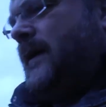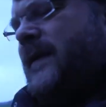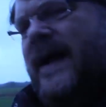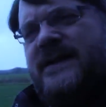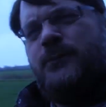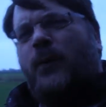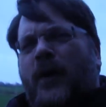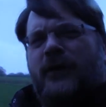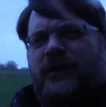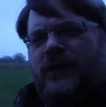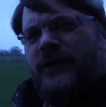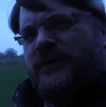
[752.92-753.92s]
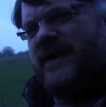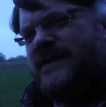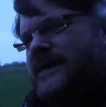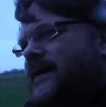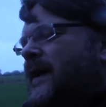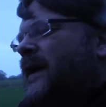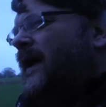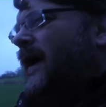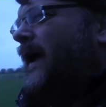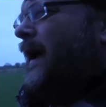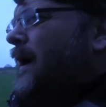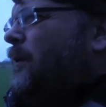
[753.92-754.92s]
that's one of the other reasons
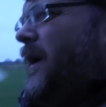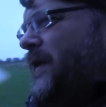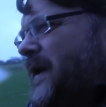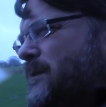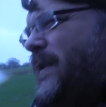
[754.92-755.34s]
why I think